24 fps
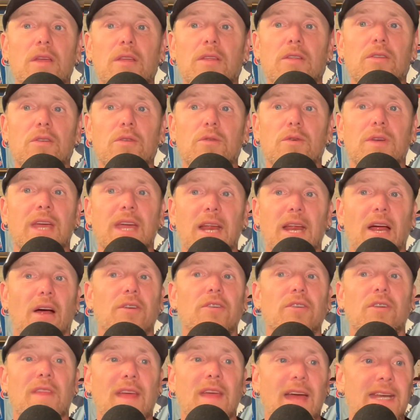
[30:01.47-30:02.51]
you can't,
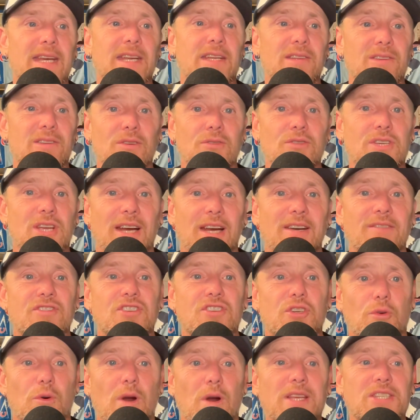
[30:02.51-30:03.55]
under those kind of
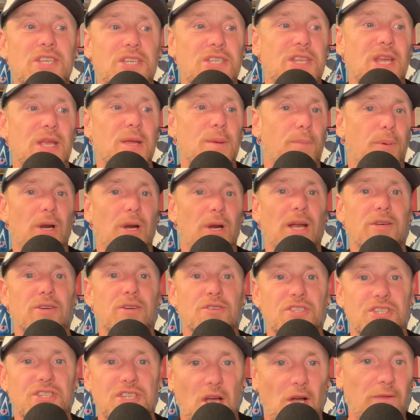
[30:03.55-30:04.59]
stresses that you put on
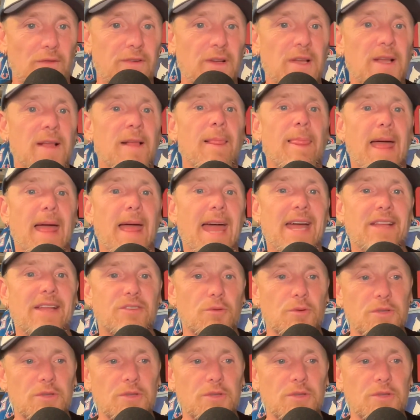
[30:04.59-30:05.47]
yourself, add to